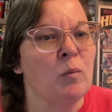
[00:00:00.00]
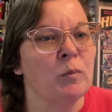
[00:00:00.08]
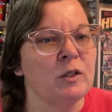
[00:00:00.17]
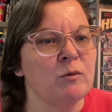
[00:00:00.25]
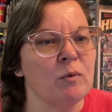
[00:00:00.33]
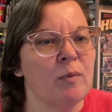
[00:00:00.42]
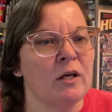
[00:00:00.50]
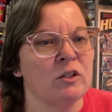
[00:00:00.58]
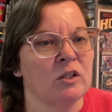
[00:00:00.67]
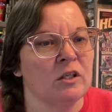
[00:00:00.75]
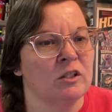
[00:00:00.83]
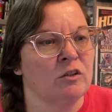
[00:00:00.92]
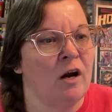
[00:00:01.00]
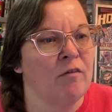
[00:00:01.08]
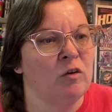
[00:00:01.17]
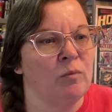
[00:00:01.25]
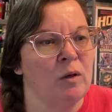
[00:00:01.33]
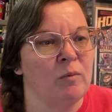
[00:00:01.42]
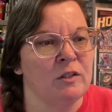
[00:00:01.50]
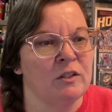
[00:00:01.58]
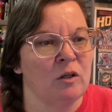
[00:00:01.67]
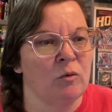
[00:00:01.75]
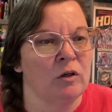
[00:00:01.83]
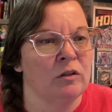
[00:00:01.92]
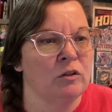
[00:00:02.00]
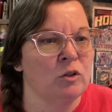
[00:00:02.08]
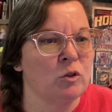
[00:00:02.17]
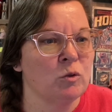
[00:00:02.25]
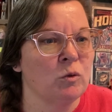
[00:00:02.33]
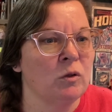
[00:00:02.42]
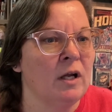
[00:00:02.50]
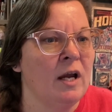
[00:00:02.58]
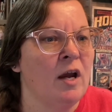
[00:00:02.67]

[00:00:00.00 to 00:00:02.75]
Please be patient as travel may be slower than usual.